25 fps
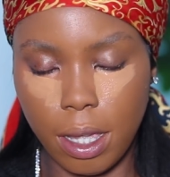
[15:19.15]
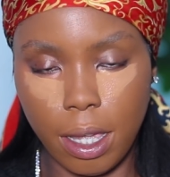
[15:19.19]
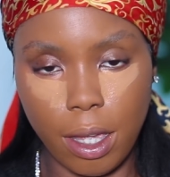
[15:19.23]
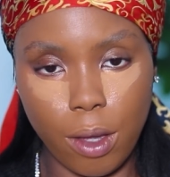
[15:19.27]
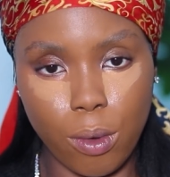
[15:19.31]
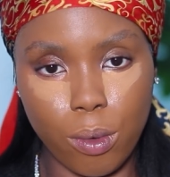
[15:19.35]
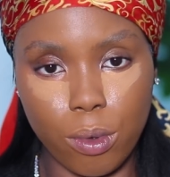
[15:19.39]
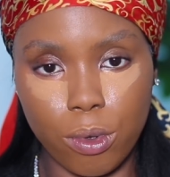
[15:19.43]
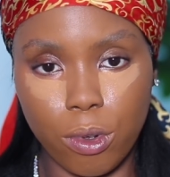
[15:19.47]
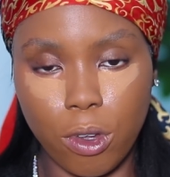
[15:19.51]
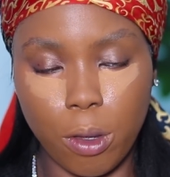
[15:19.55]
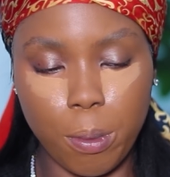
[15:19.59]

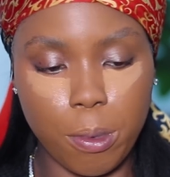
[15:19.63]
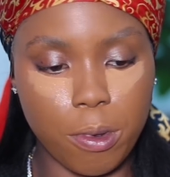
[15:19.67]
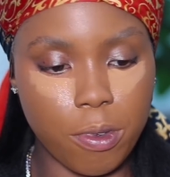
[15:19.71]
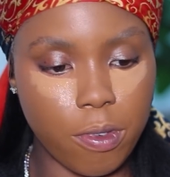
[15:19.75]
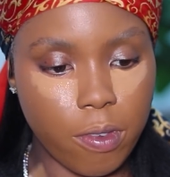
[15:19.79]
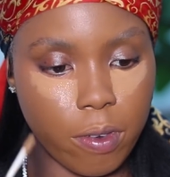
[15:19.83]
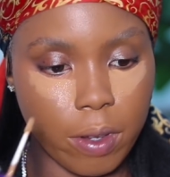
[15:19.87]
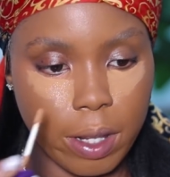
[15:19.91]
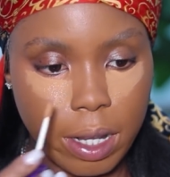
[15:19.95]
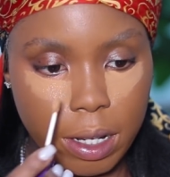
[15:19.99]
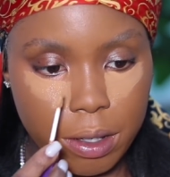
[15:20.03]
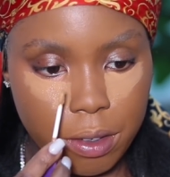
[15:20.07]
It will not be
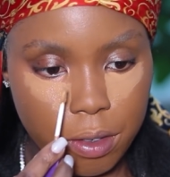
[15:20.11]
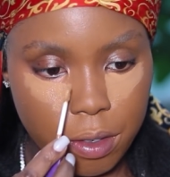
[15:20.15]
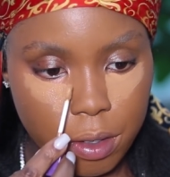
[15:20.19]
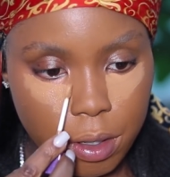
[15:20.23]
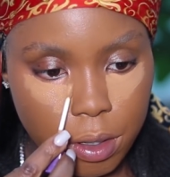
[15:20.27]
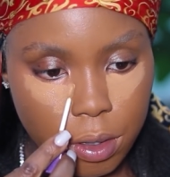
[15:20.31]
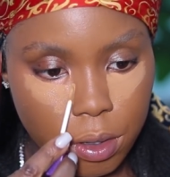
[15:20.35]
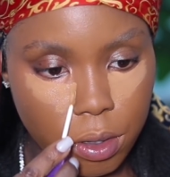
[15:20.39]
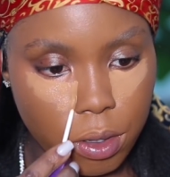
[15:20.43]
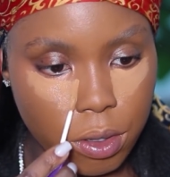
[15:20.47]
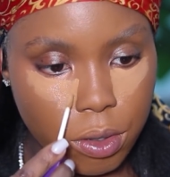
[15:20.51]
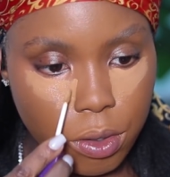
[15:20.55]

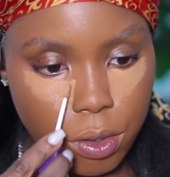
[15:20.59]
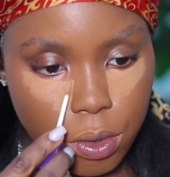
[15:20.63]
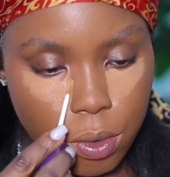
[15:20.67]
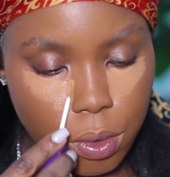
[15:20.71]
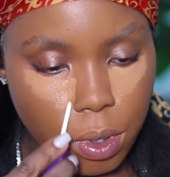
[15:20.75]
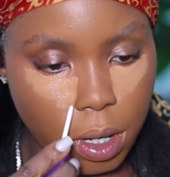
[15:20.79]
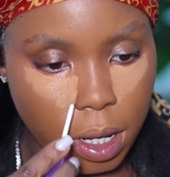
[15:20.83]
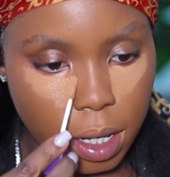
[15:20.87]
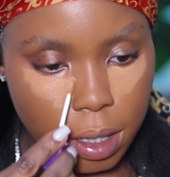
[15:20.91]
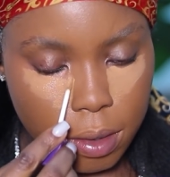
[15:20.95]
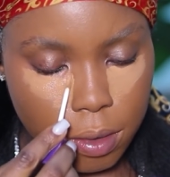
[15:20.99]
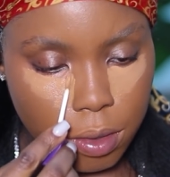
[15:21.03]
flattering on
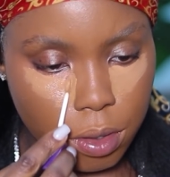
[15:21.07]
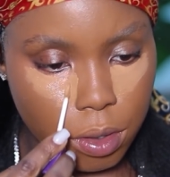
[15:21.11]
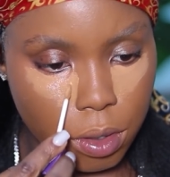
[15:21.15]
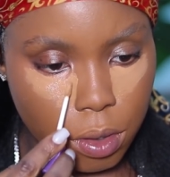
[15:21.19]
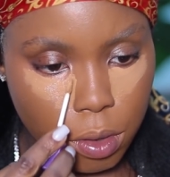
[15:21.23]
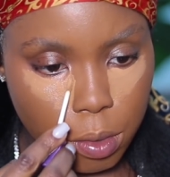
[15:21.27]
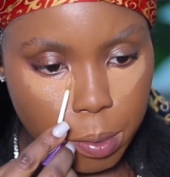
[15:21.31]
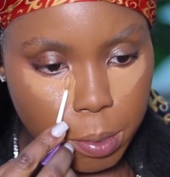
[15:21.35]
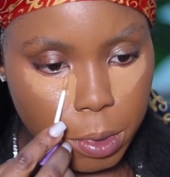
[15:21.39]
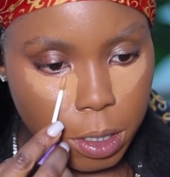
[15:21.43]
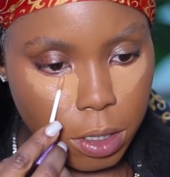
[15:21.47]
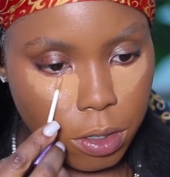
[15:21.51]
you at
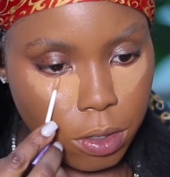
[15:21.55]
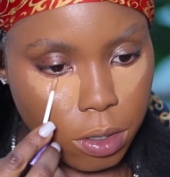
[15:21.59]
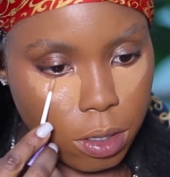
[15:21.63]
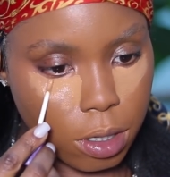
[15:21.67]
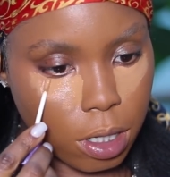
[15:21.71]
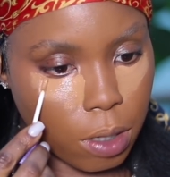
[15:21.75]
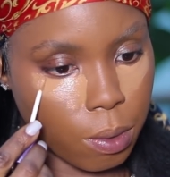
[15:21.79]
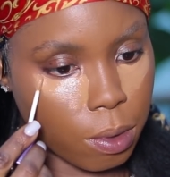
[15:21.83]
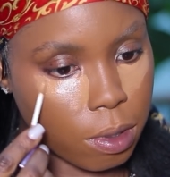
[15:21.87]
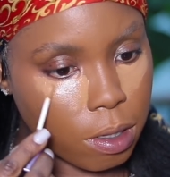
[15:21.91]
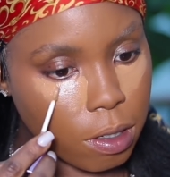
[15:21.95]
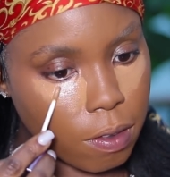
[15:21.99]
all. Make sure
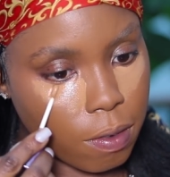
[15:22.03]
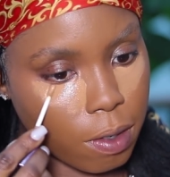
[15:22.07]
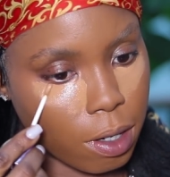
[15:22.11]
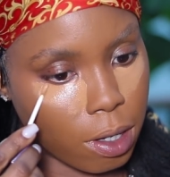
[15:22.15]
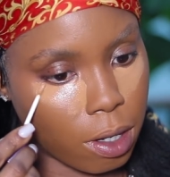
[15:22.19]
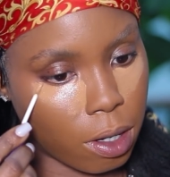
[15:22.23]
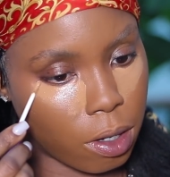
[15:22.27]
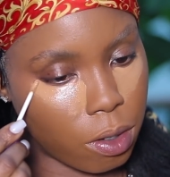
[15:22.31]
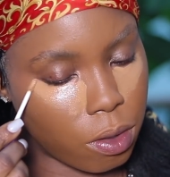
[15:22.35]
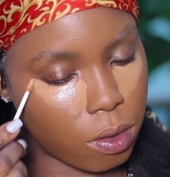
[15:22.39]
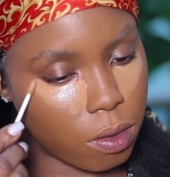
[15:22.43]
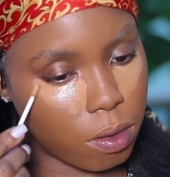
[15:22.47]
that whatever
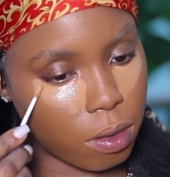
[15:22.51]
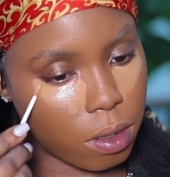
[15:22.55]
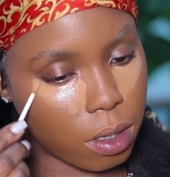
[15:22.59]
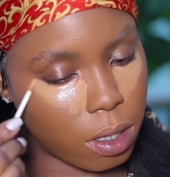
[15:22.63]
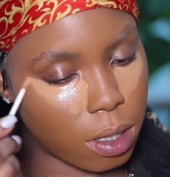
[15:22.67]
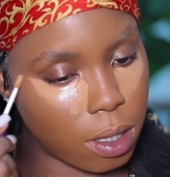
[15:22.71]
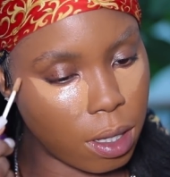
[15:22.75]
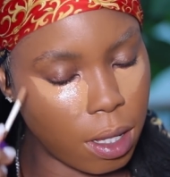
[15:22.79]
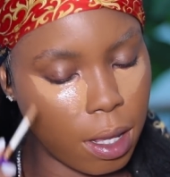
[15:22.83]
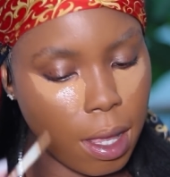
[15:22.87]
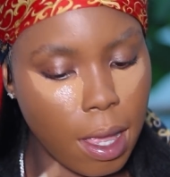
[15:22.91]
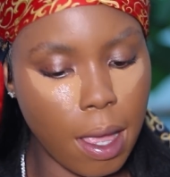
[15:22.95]
you're
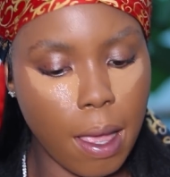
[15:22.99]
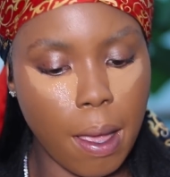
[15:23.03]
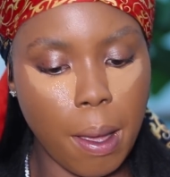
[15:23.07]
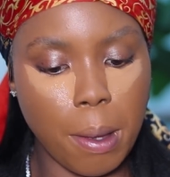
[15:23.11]
using